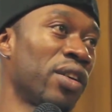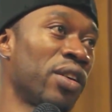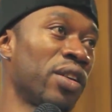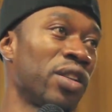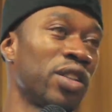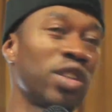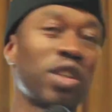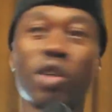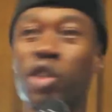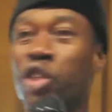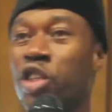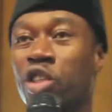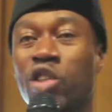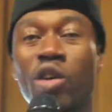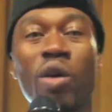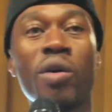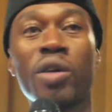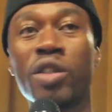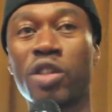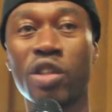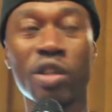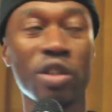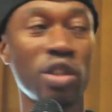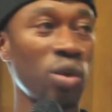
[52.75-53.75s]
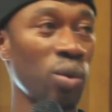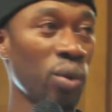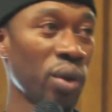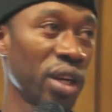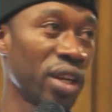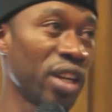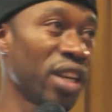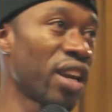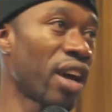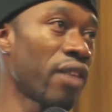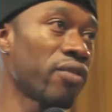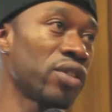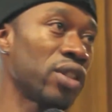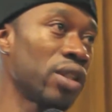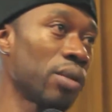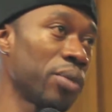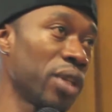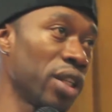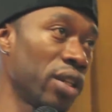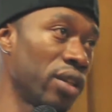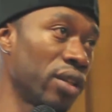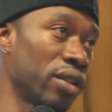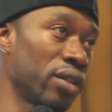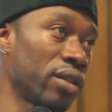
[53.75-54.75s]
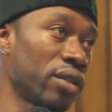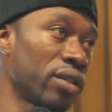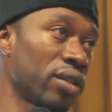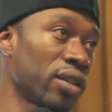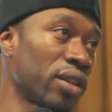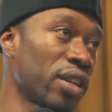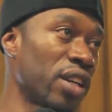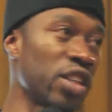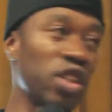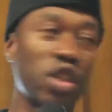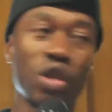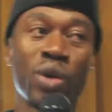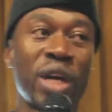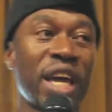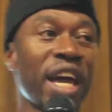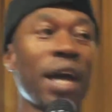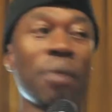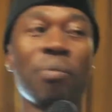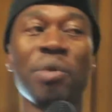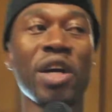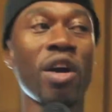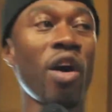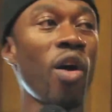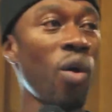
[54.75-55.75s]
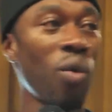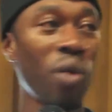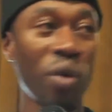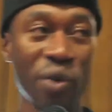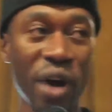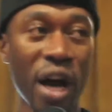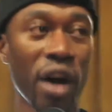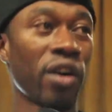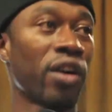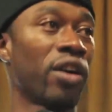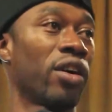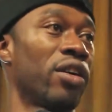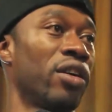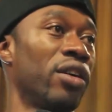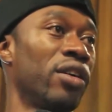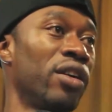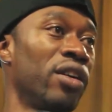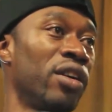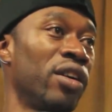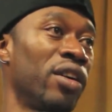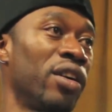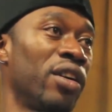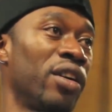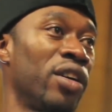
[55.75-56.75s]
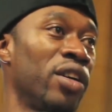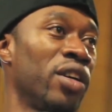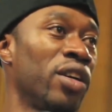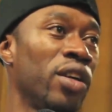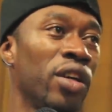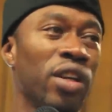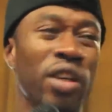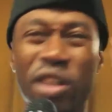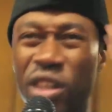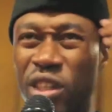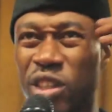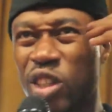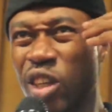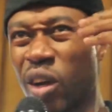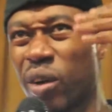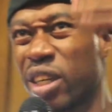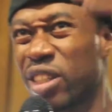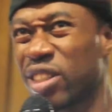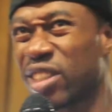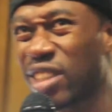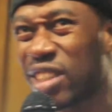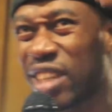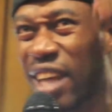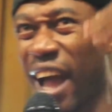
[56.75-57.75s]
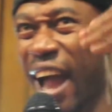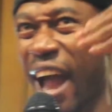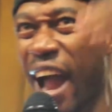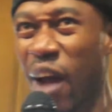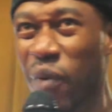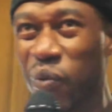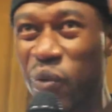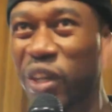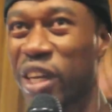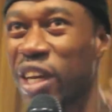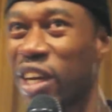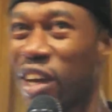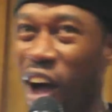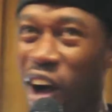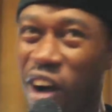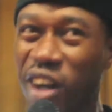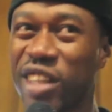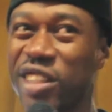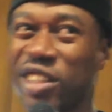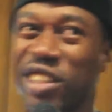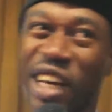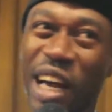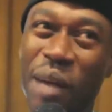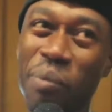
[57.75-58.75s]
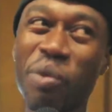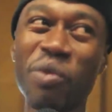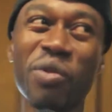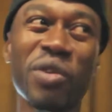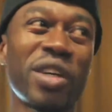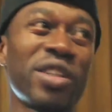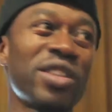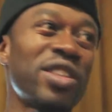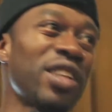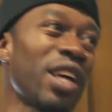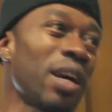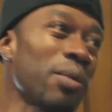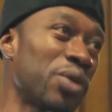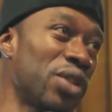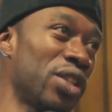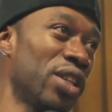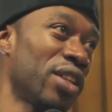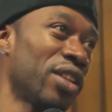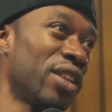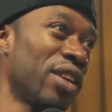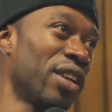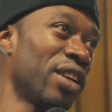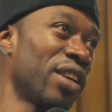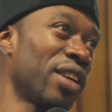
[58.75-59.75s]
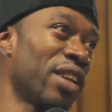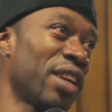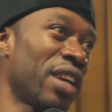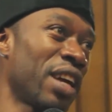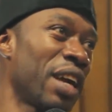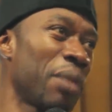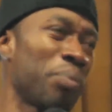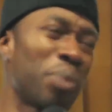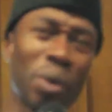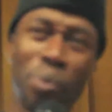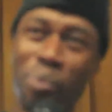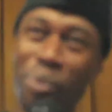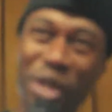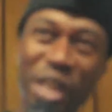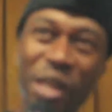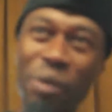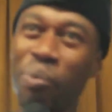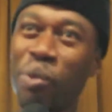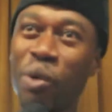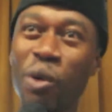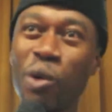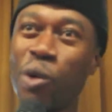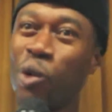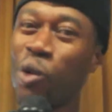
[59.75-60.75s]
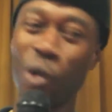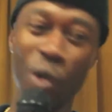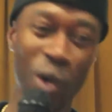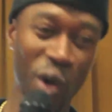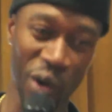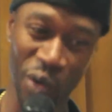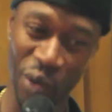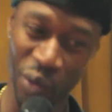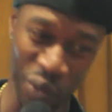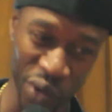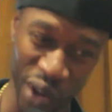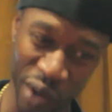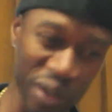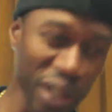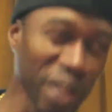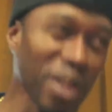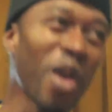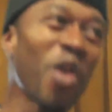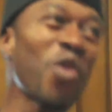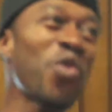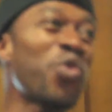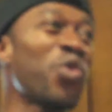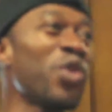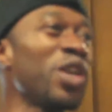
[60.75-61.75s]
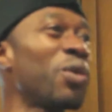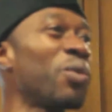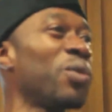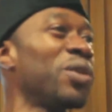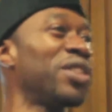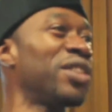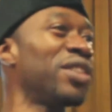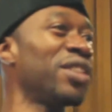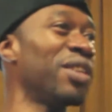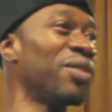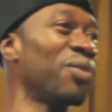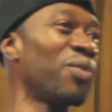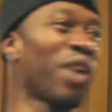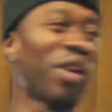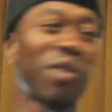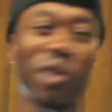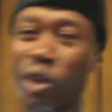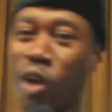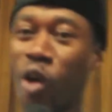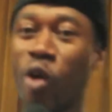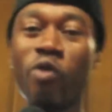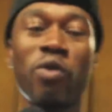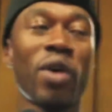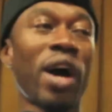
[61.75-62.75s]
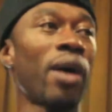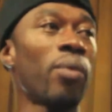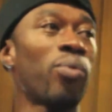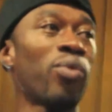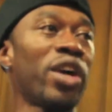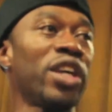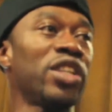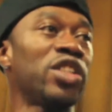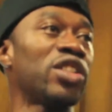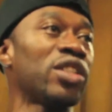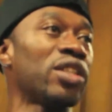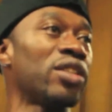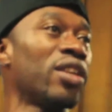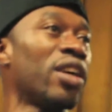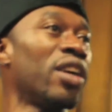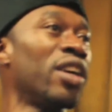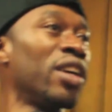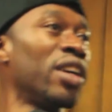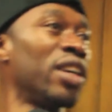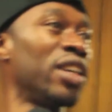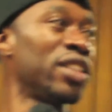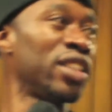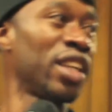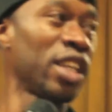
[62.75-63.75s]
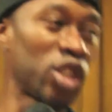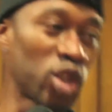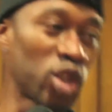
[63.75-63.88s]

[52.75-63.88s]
So she's always your twin, inevitably. Because you can't be whole without her. So this is the African archetype of conception. But people who are very low frequency, very low vibration, they